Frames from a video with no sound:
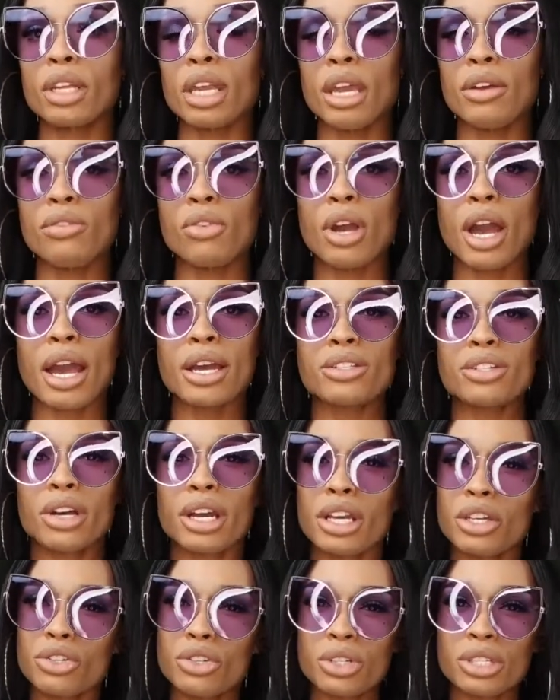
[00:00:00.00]
If you guys
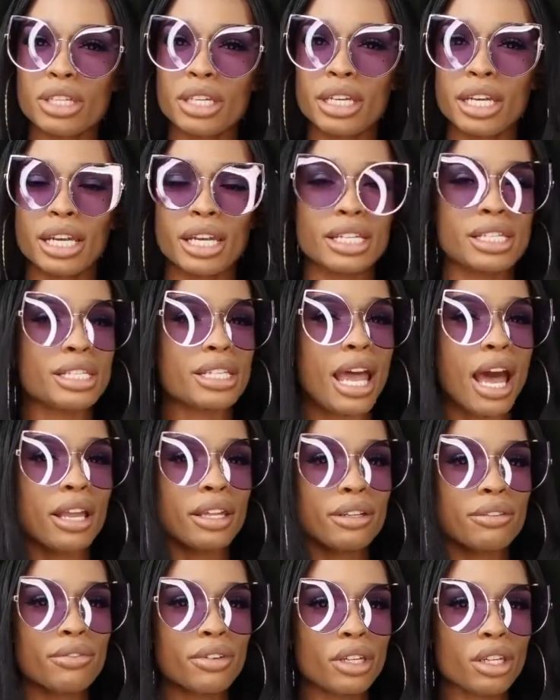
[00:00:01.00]
are interested in a
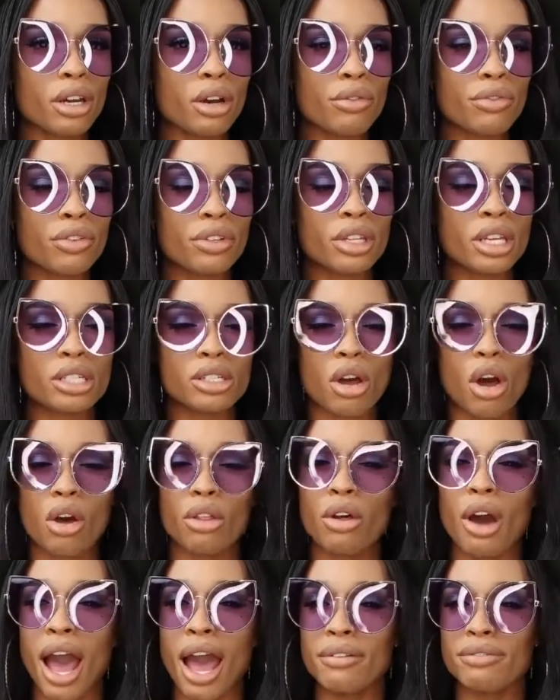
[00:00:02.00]
styling video for this,
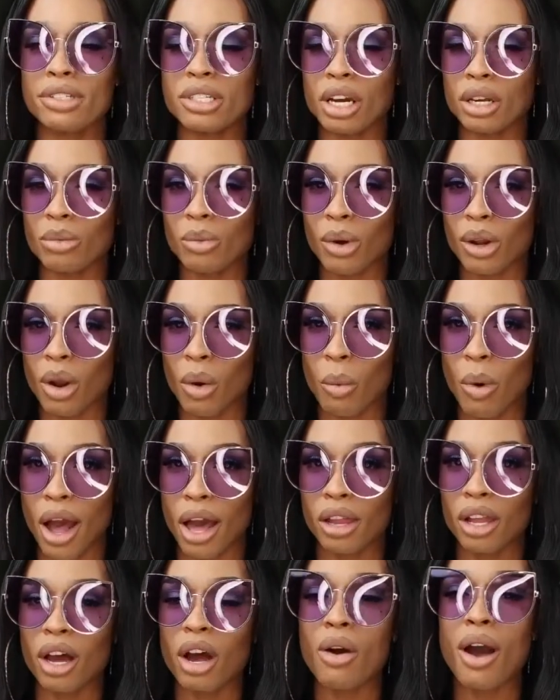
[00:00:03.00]
although I've done one a
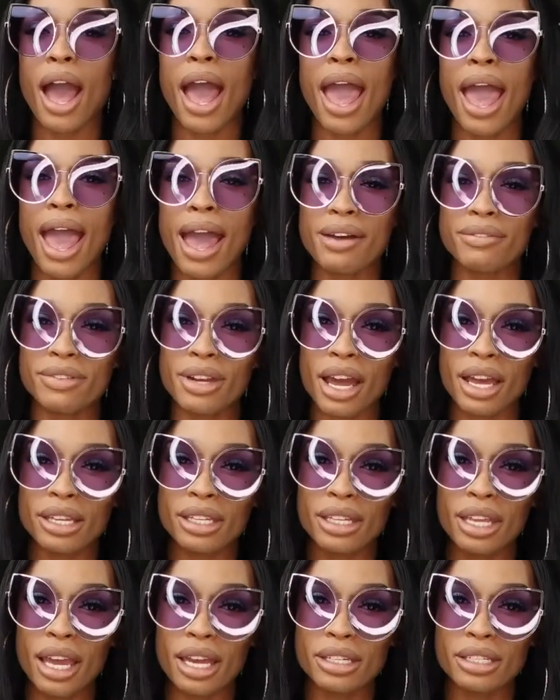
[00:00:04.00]
while ago, I have
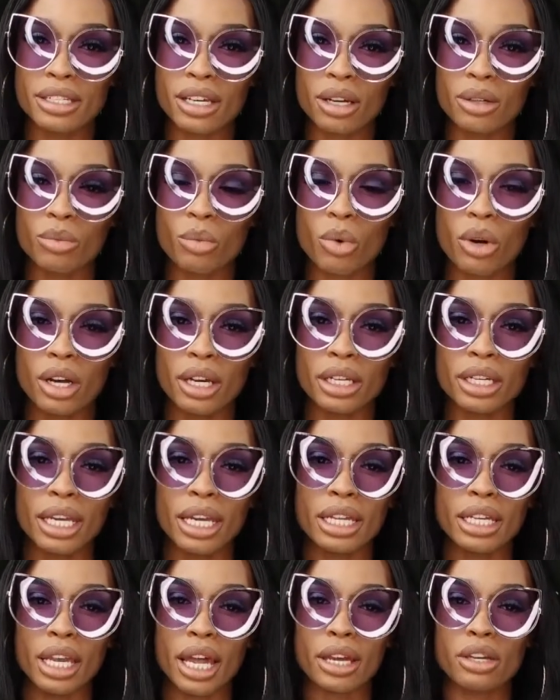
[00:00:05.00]
not yet done one
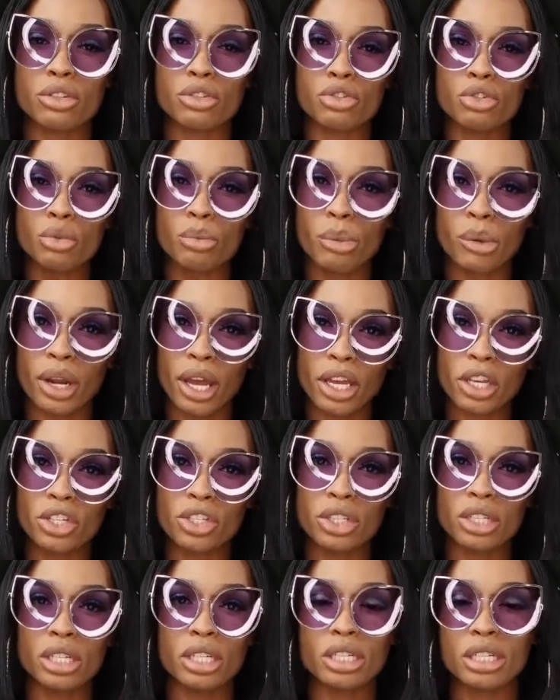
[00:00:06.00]
in like super
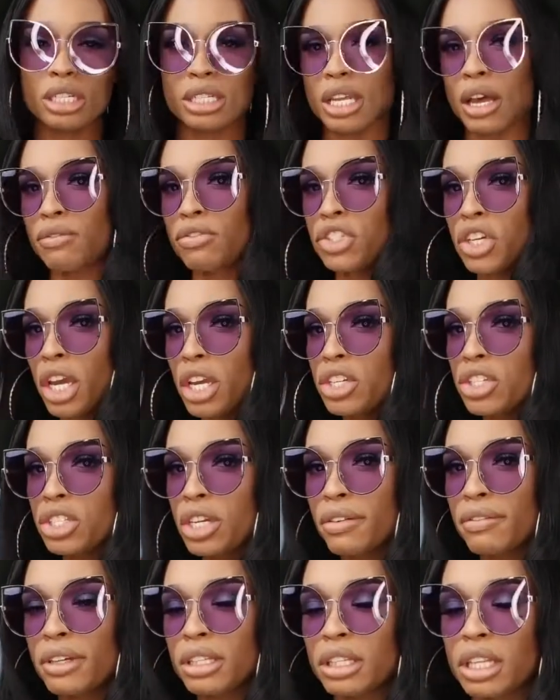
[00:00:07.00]
HD since I've changed
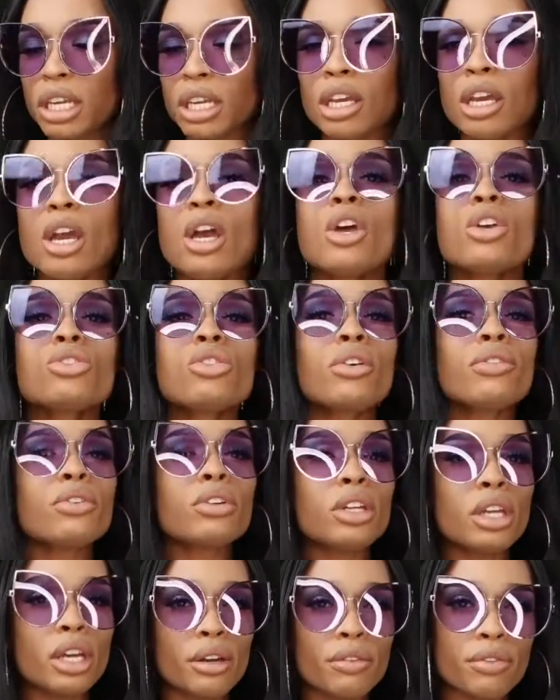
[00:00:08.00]
everything. So if
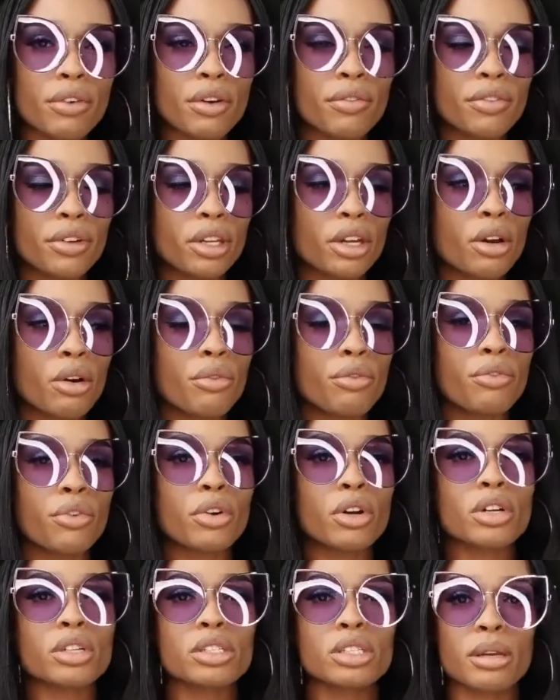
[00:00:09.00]
you're looking for a video
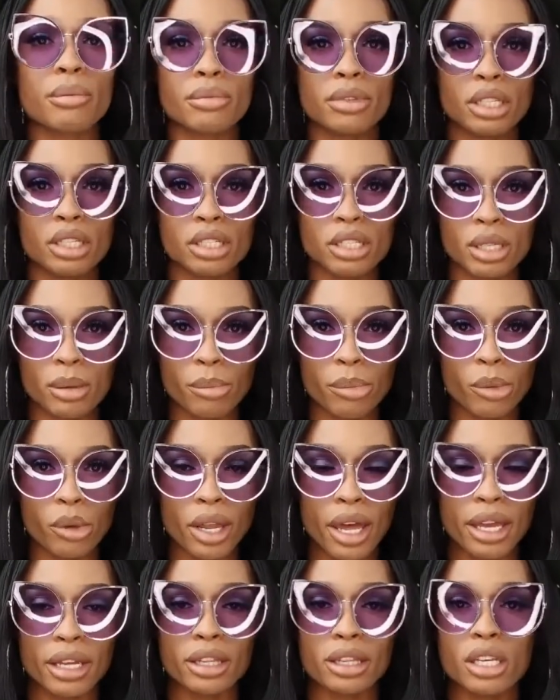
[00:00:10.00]
for something simple
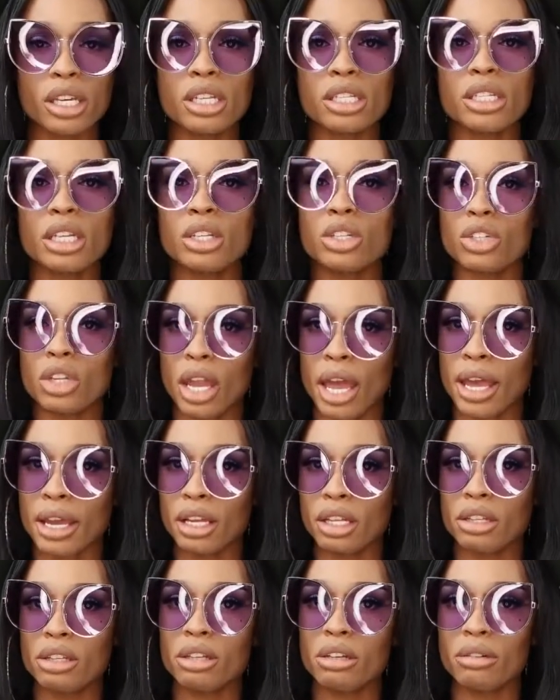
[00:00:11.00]
like this, and
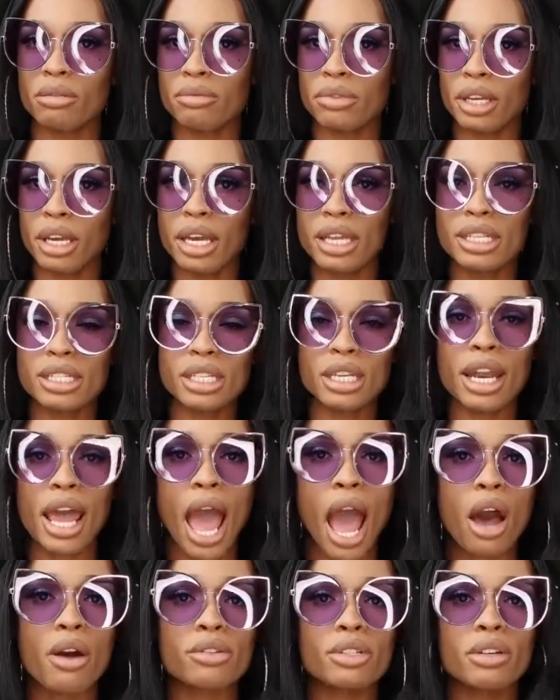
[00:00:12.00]
like the ins and the
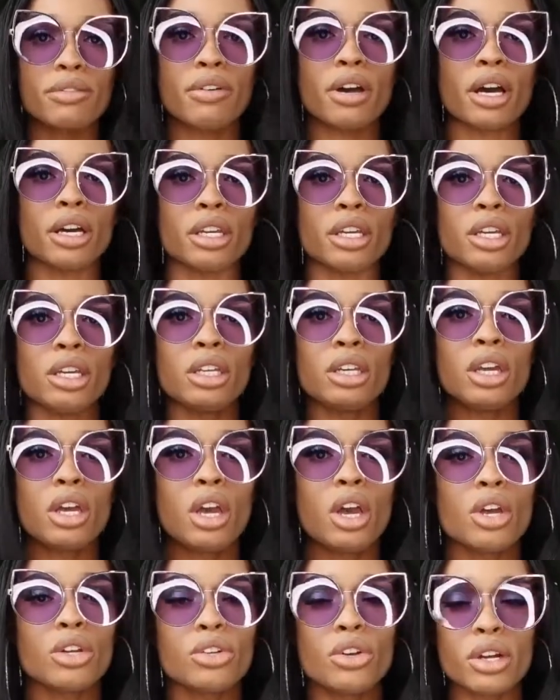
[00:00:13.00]
outs of cutting
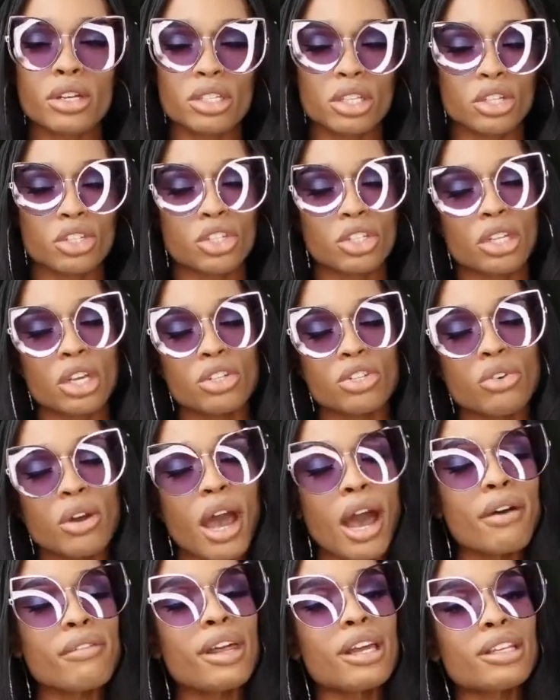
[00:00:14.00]
your extension that you
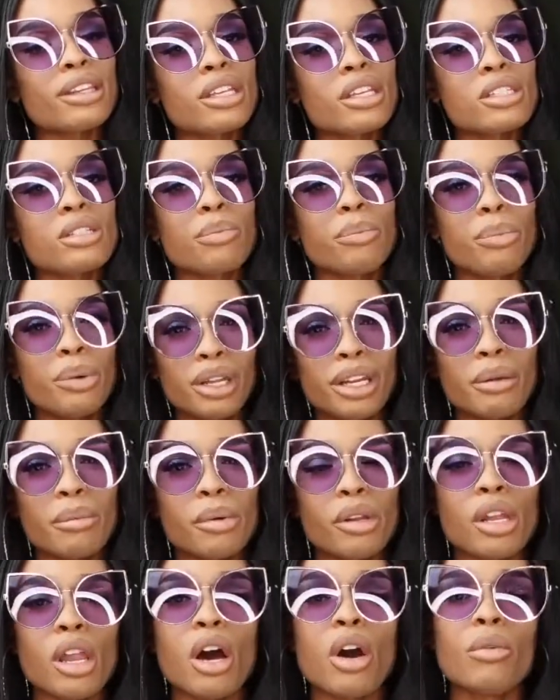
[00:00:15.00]
have like this, put it
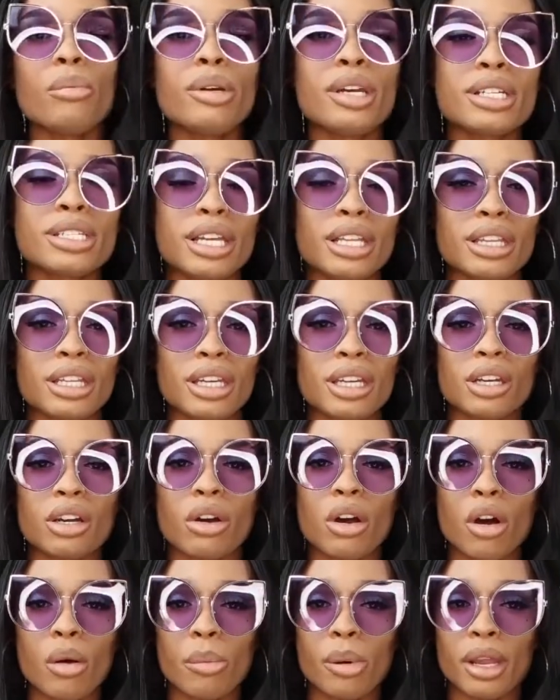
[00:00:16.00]
below, because I think
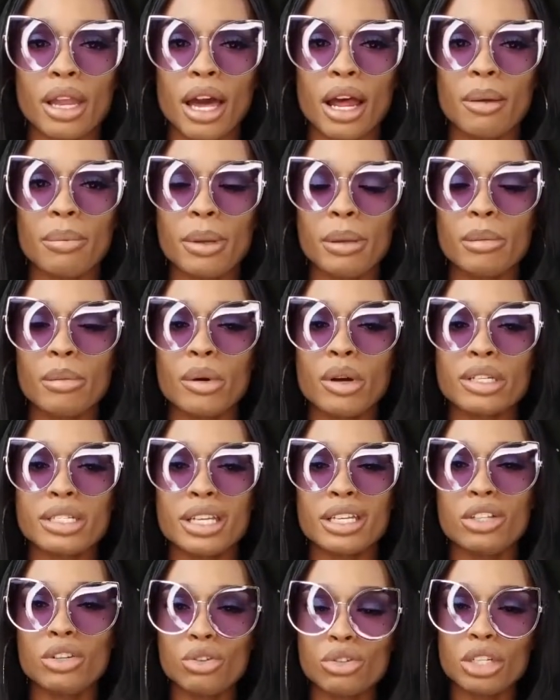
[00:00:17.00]
it'll help a lot of people.
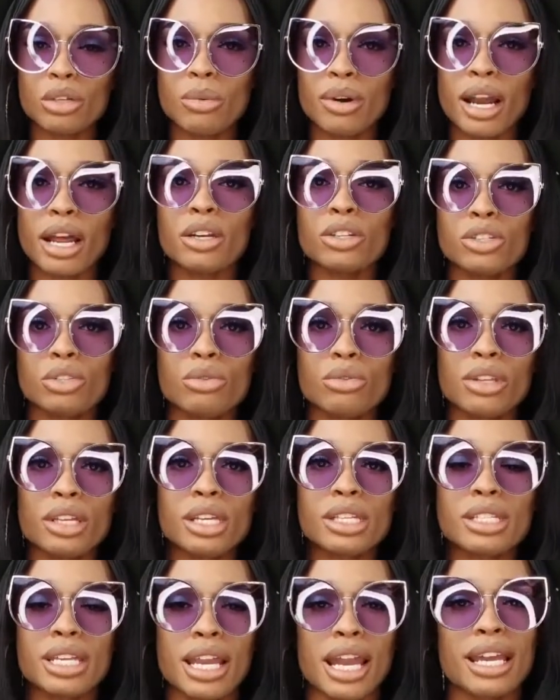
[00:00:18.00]
Because usually when I do
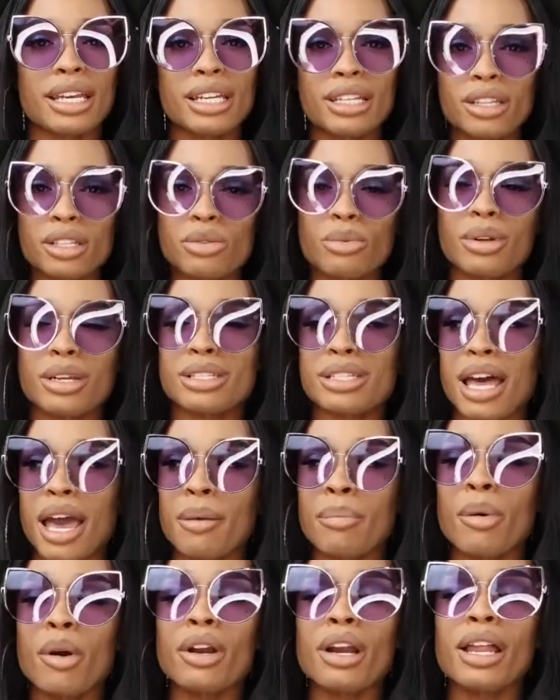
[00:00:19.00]
this, and I did this with a
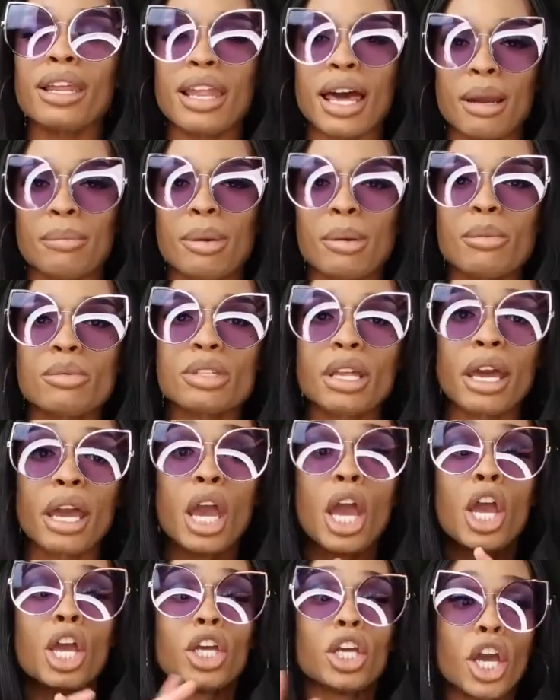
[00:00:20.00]
side part, a lot of people's like,
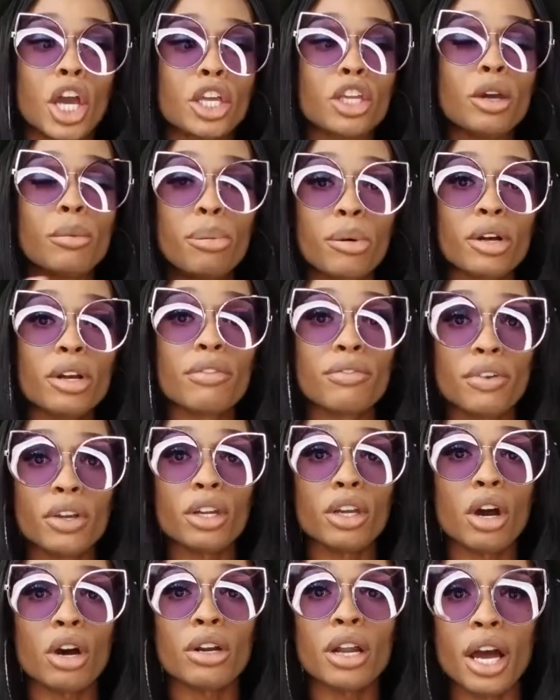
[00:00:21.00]
can you put a
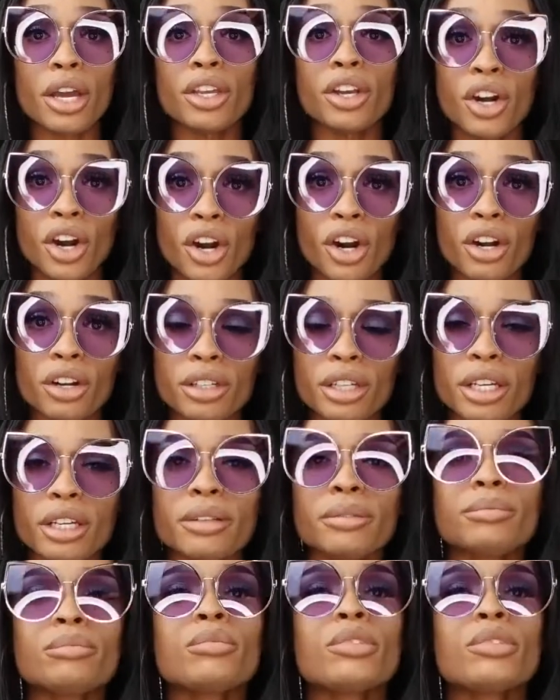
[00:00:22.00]
video on how you curled it?